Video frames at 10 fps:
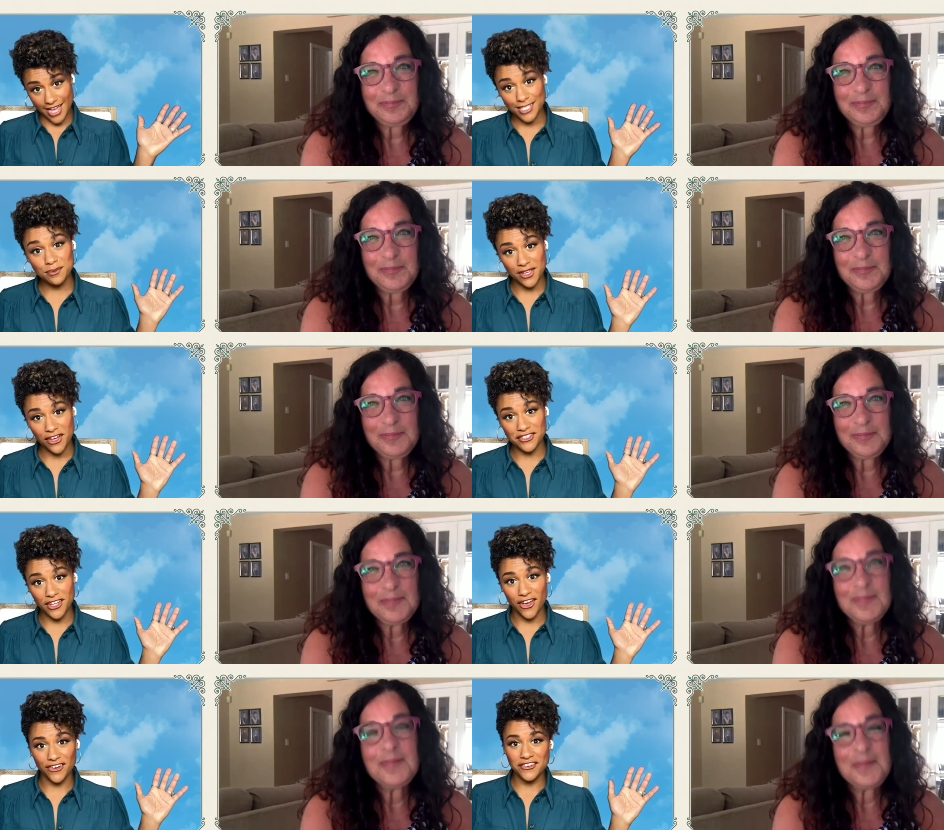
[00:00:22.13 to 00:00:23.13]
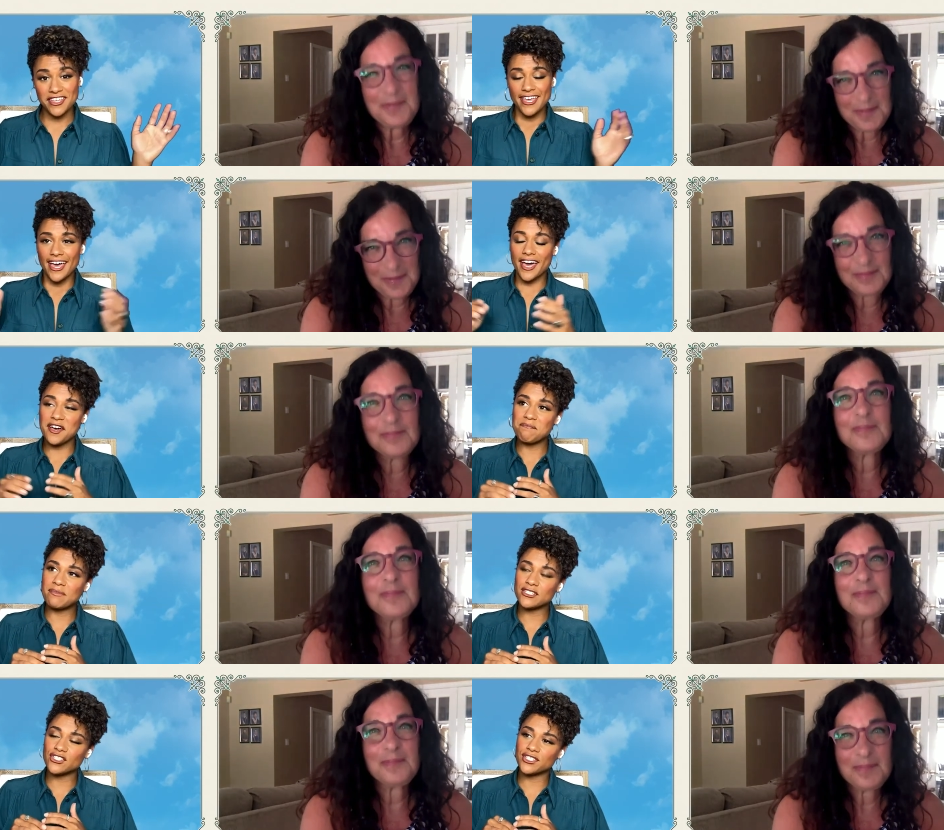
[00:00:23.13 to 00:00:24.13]
Speaker 1: as we all know. Um,
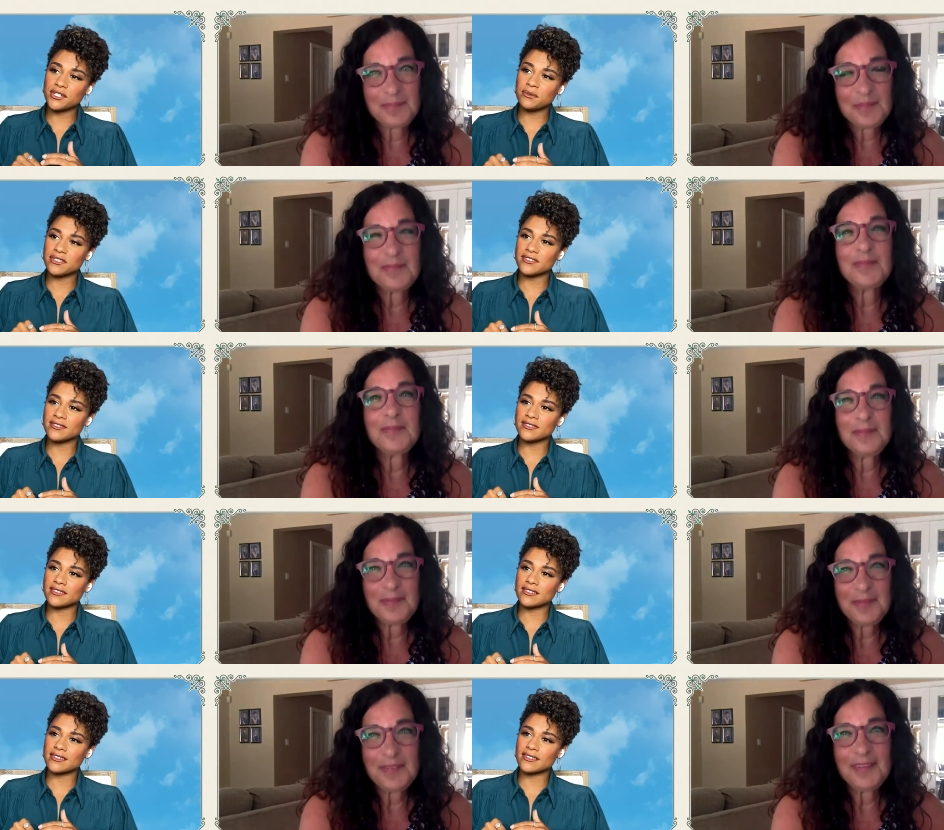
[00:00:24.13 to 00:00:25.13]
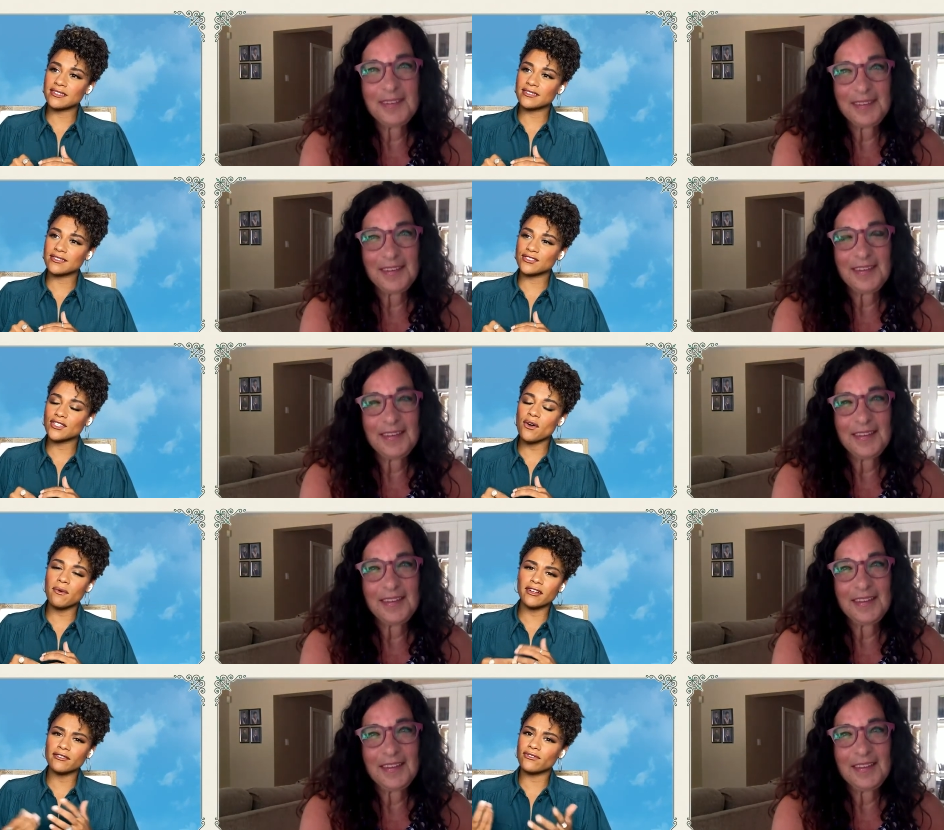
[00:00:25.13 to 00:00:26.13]
but she was so
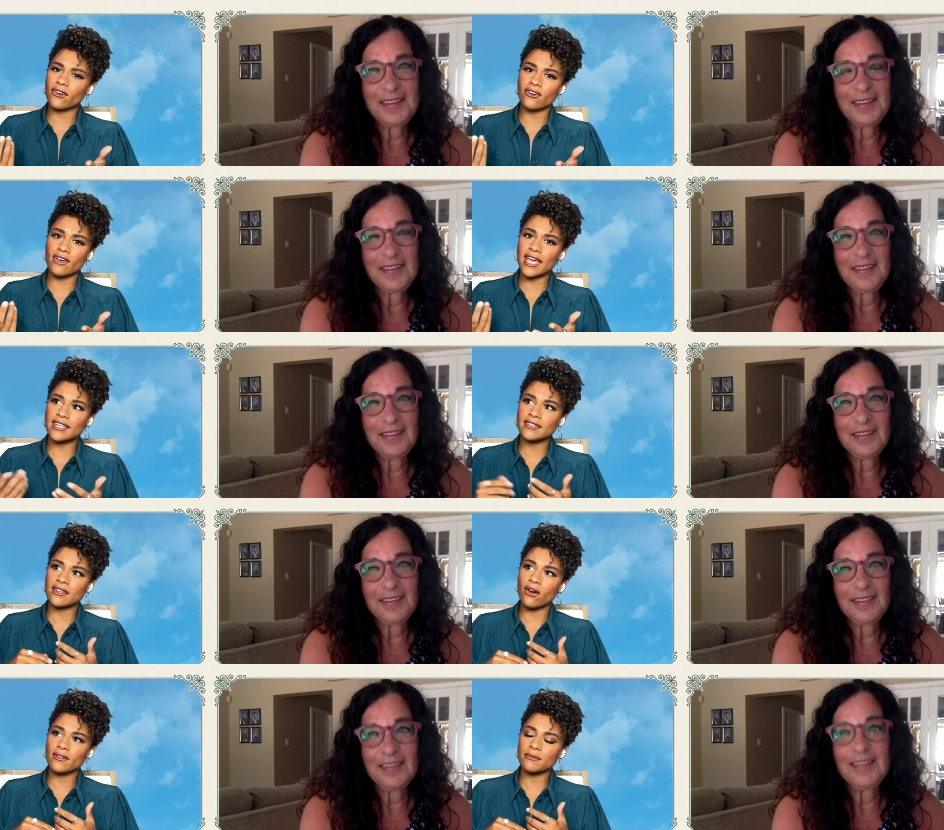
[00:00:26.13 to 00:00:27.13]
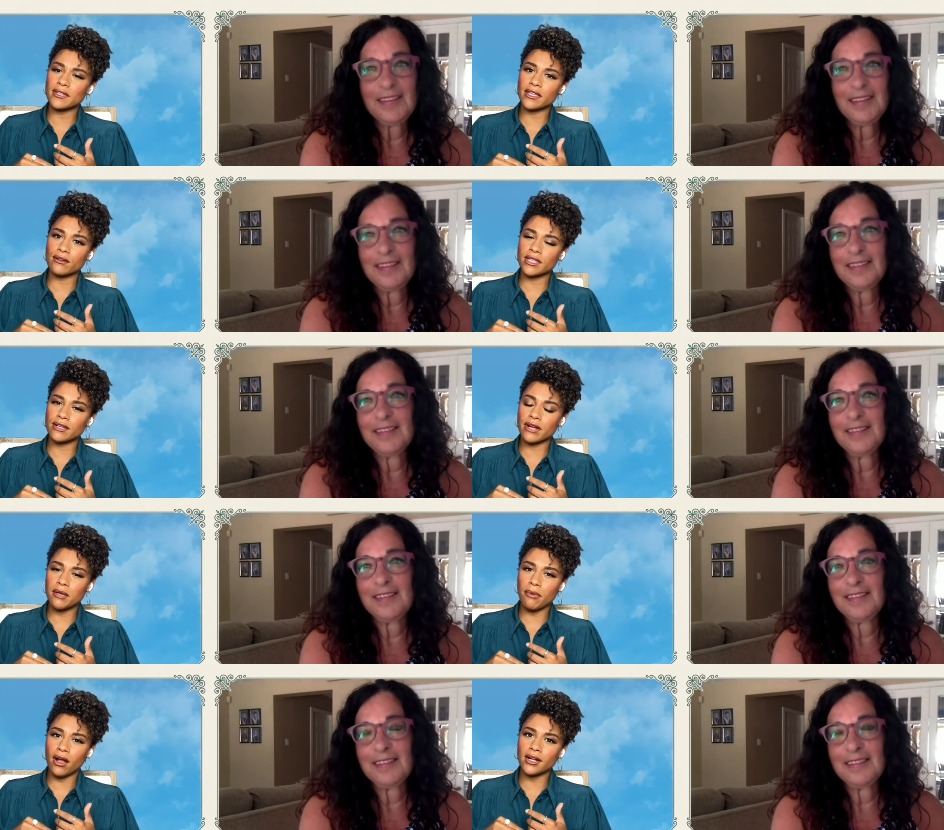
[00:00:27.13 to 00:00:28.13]
wonderful and ultimately a really
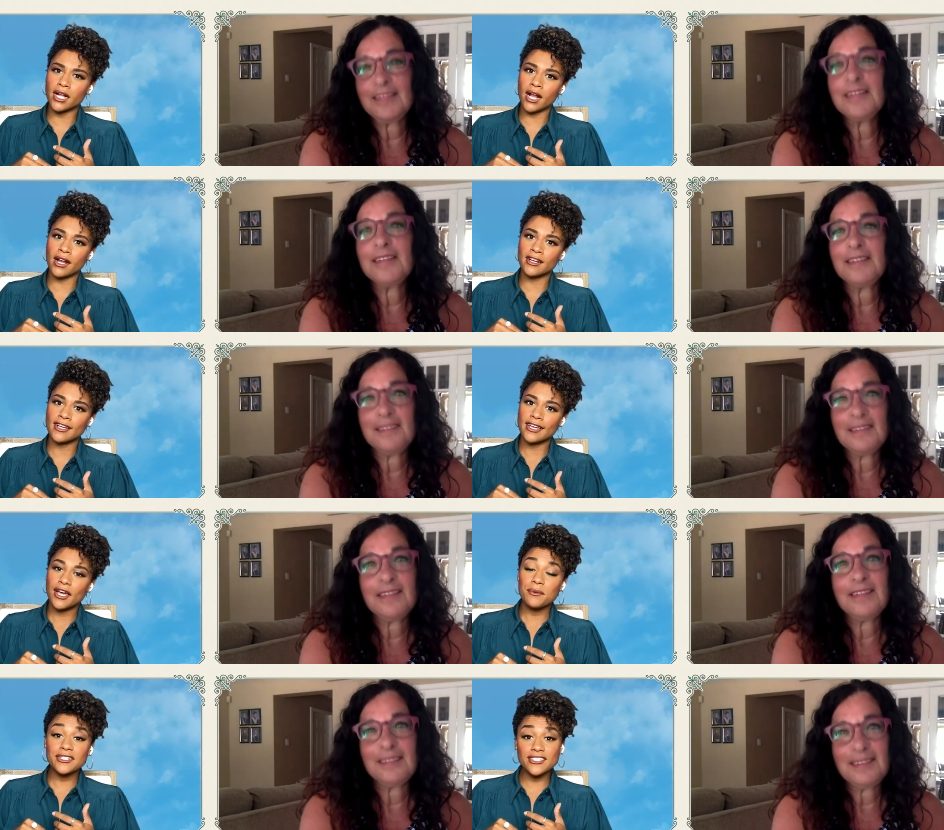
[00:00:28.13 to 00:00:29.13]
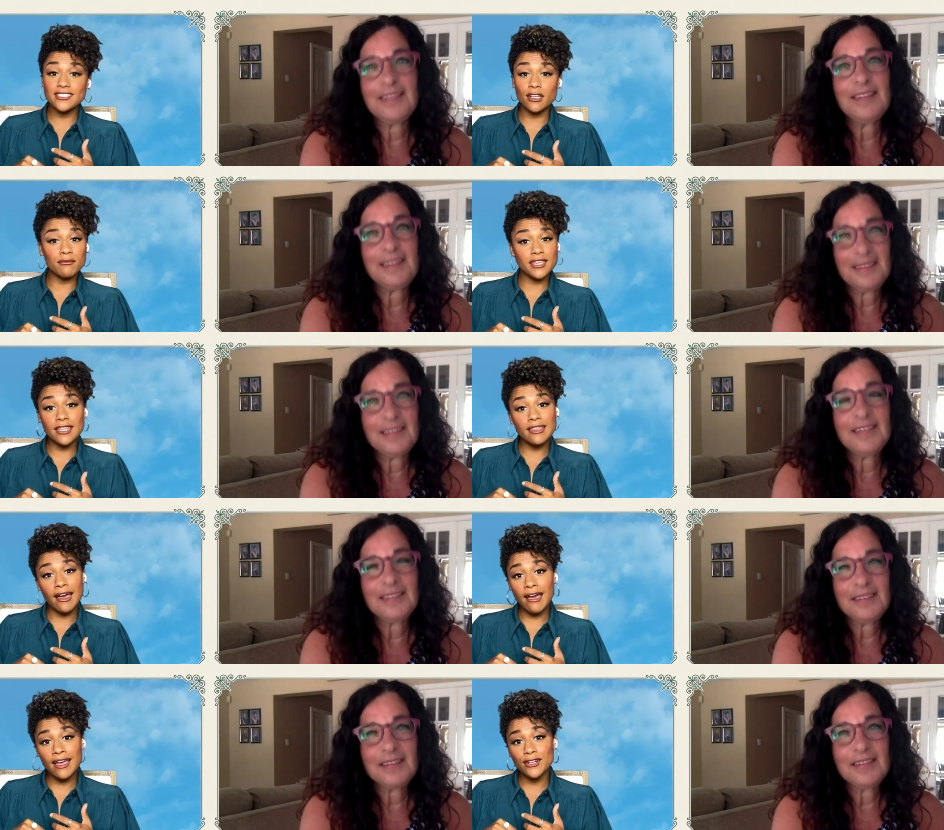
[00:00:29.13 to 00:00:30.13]
great partner which is something
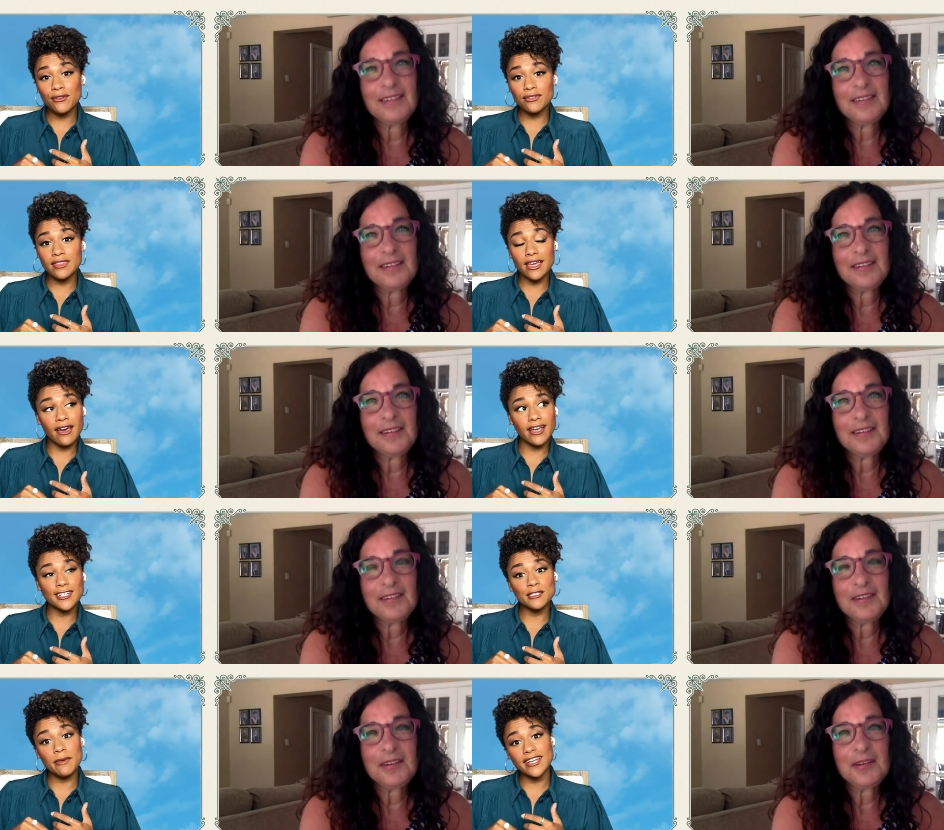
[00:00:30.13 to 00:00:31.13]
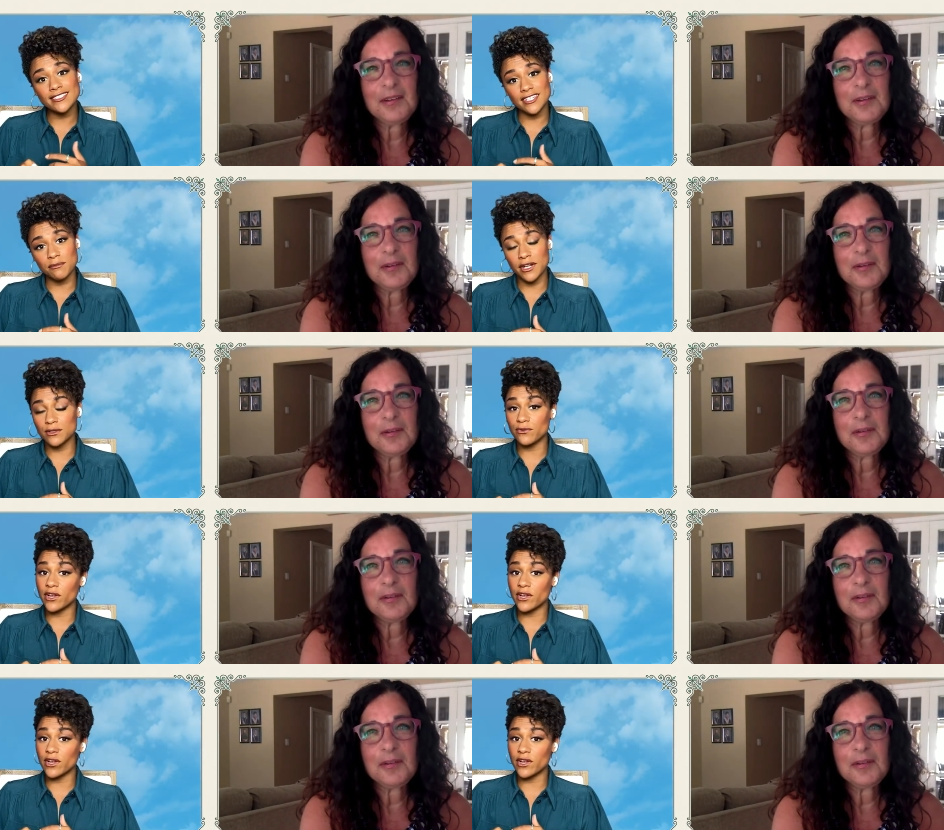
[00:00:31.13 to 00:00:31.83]
that I don't think I expected, but I was